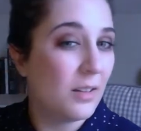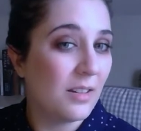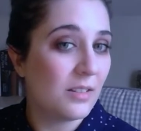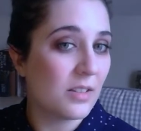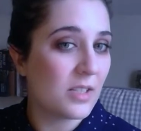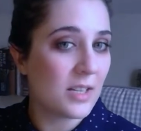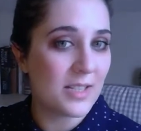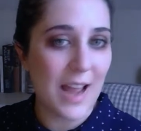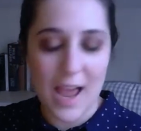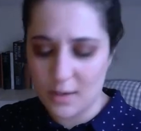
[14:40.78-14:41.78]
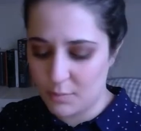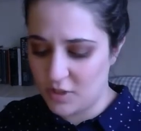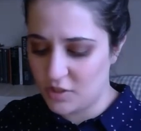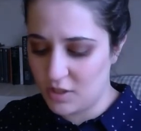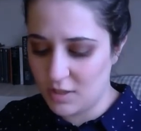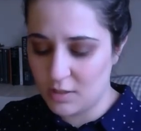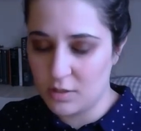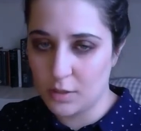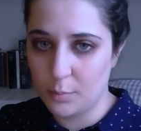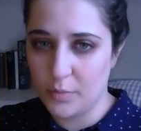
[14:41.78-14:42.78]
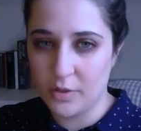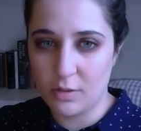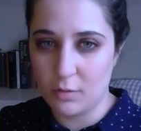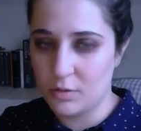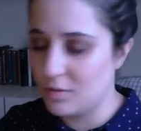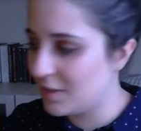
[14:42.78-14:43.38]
just doesn't add much either to the book or to the